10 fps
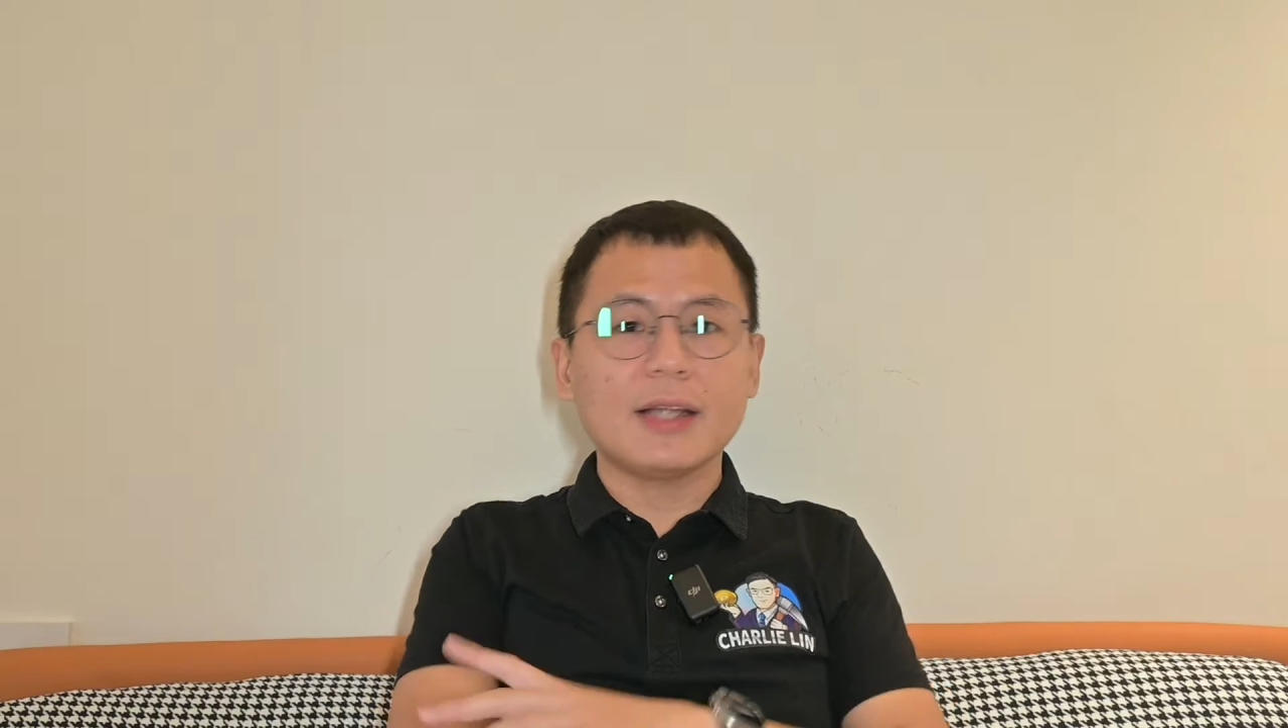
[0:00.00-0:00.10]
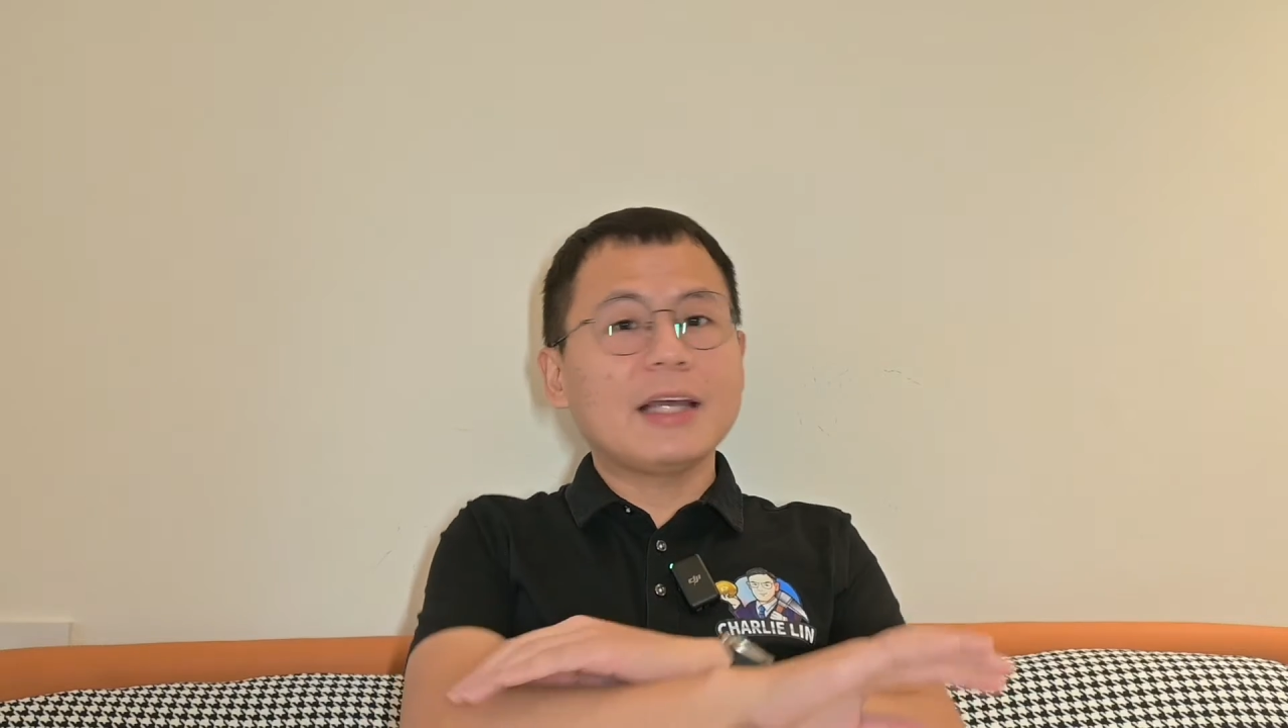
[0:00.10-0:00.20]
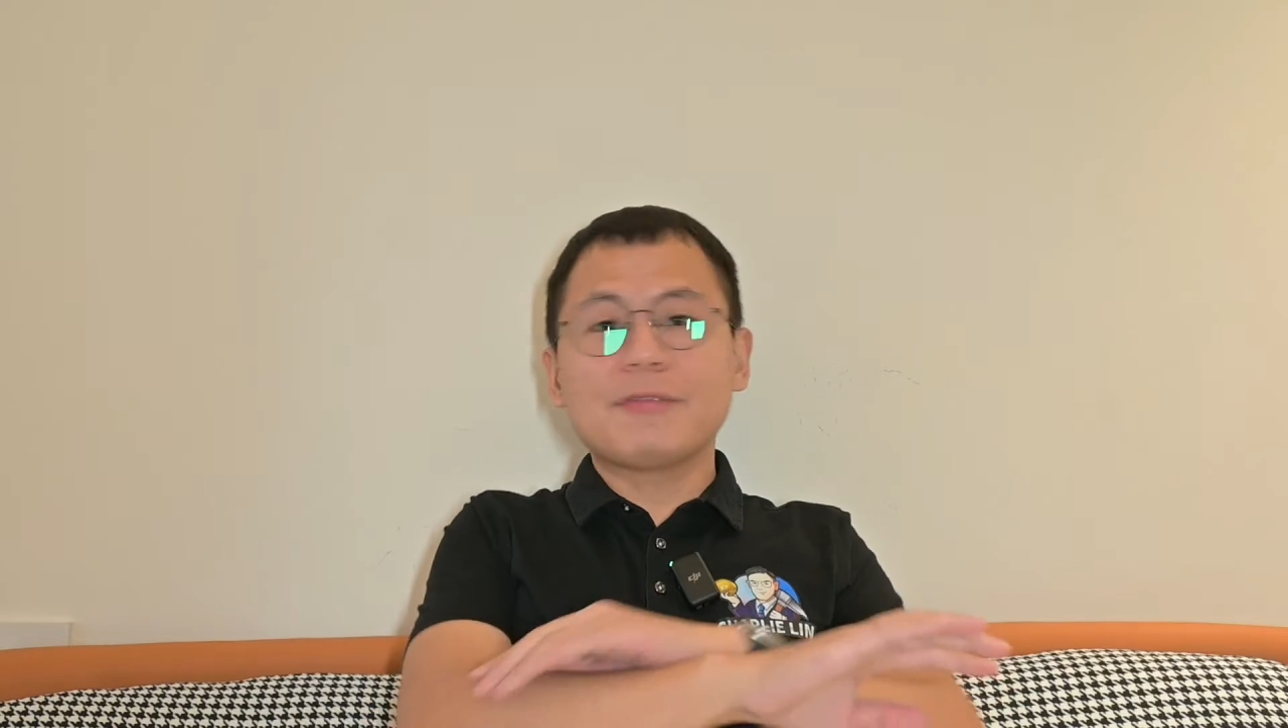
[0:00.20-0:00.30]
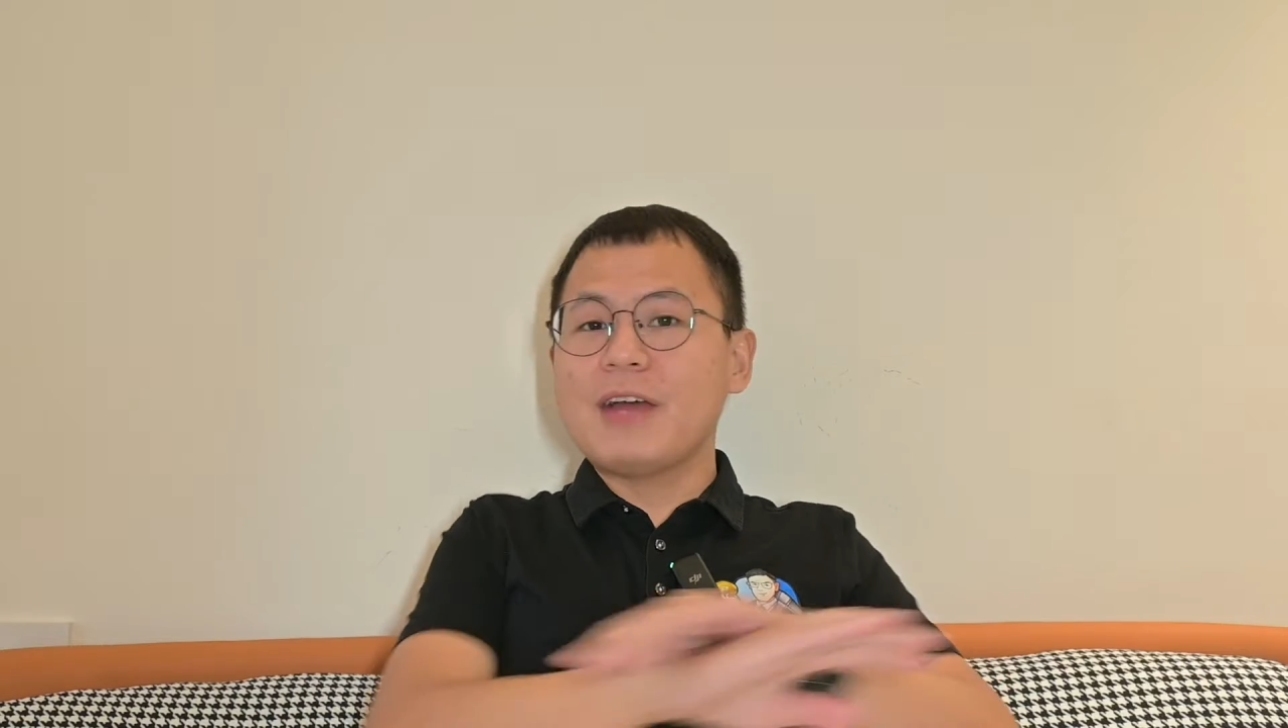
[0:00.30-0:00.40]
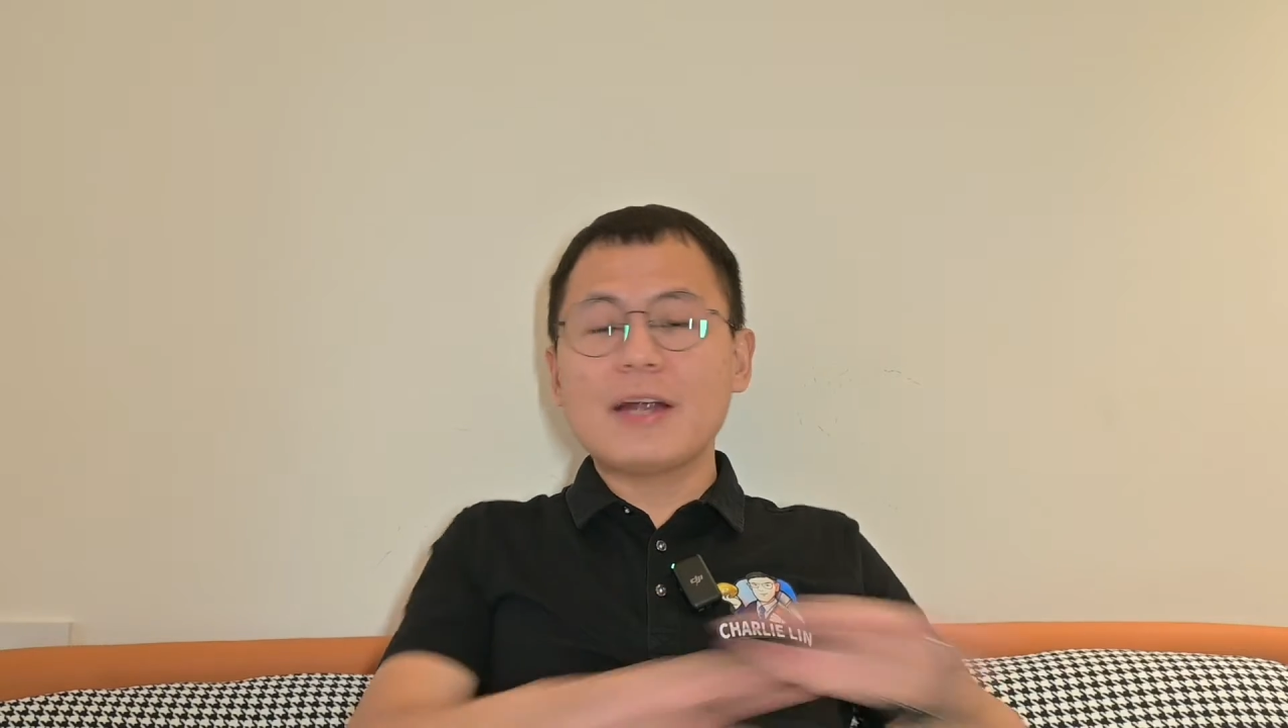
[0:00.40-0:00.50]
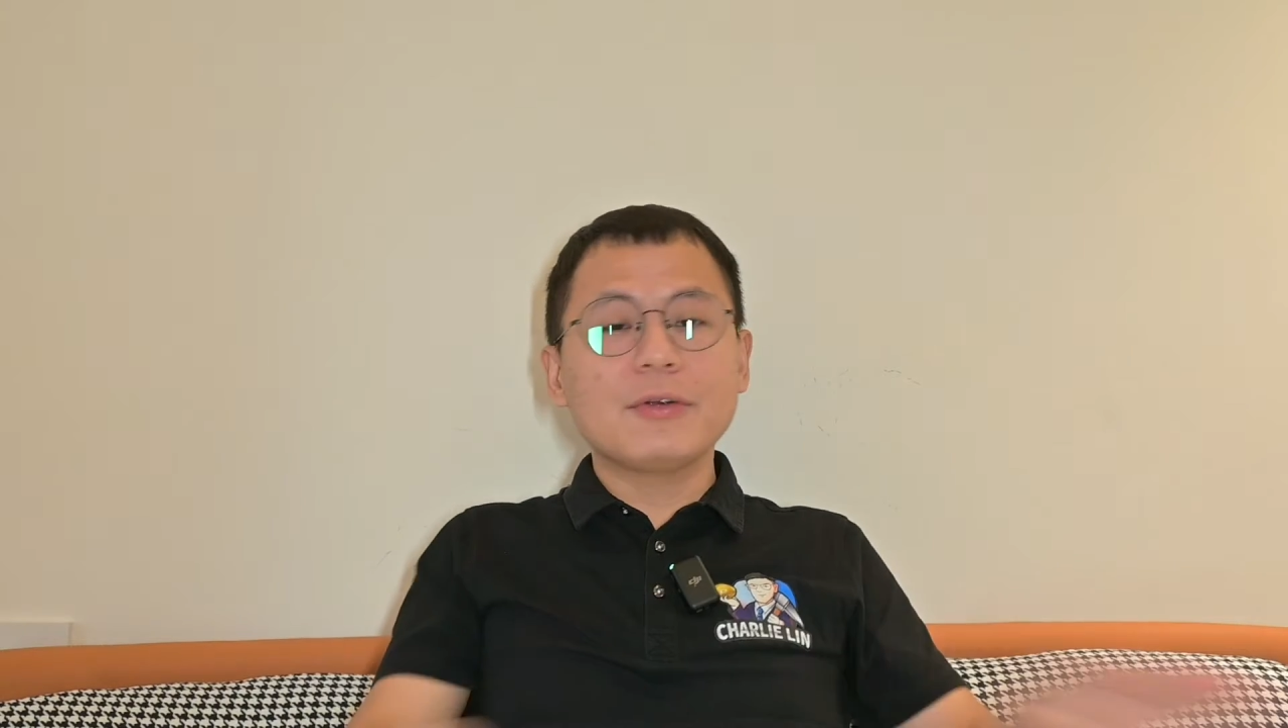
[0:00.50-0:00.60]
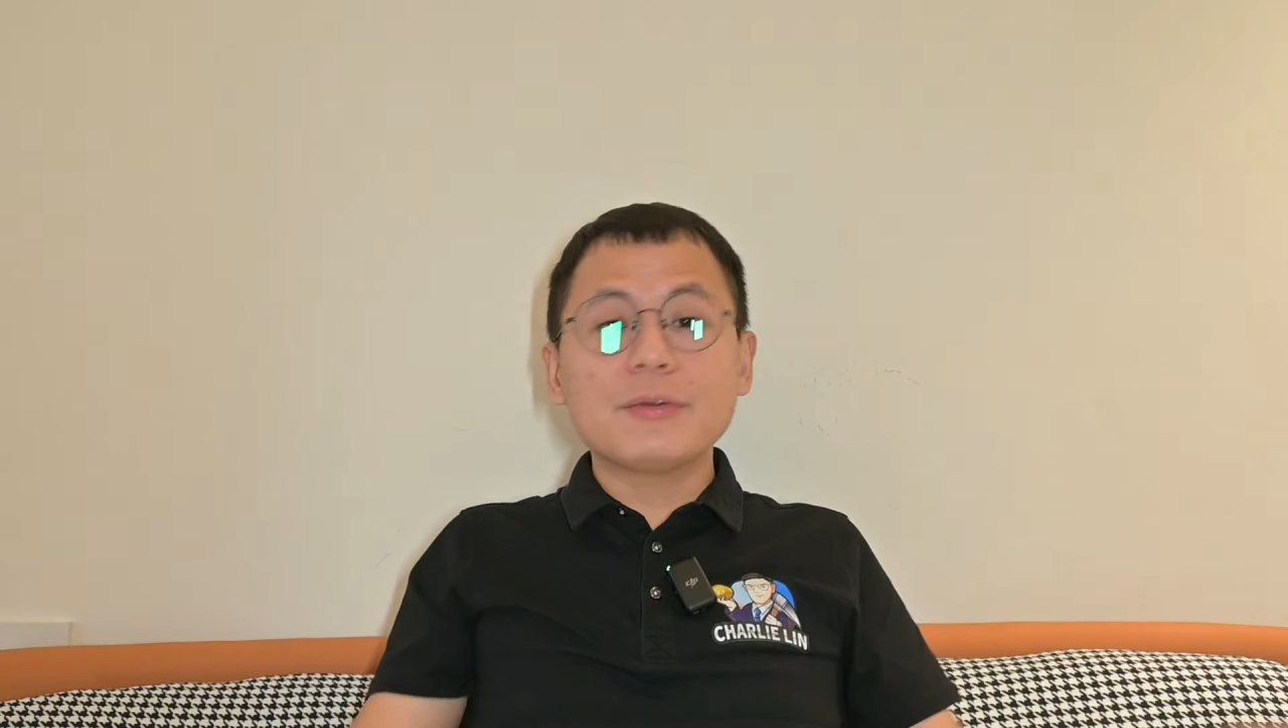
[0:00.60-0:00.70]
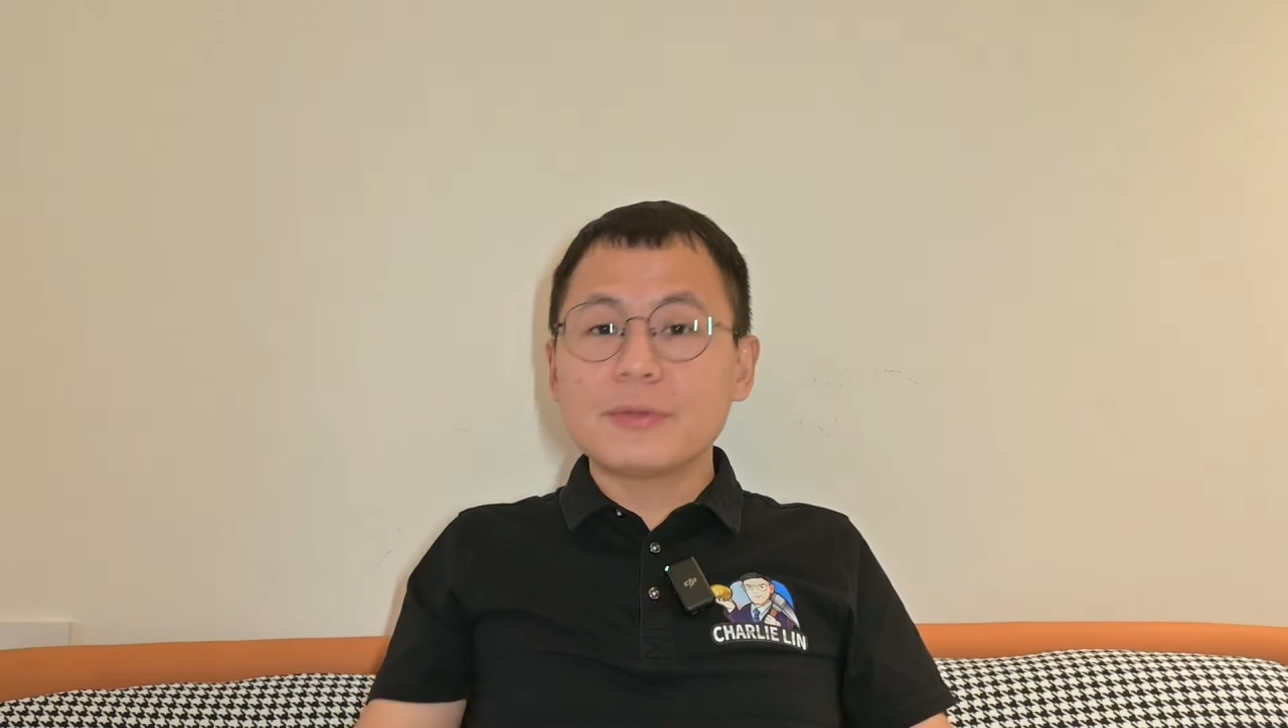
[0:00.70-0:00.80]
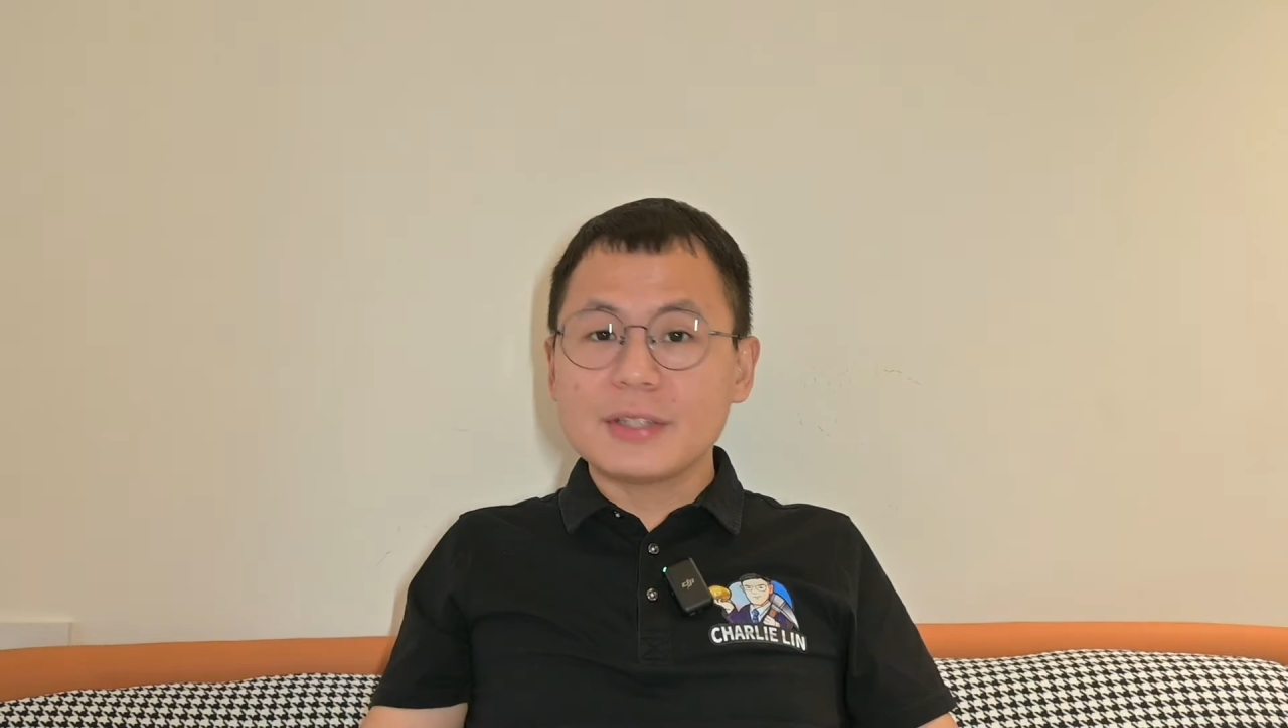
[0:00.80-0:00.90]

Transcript: like very